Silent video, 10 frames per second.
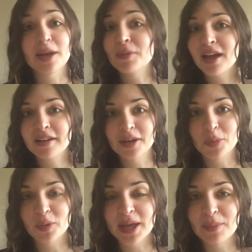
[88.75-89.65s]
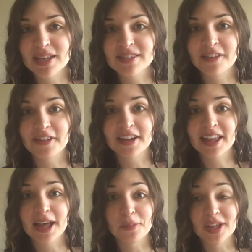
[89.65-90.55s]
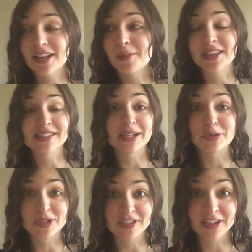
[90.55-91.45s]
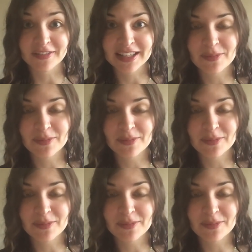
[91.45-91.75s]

I'm not going to berate myself on camera, not because I don't deserve it,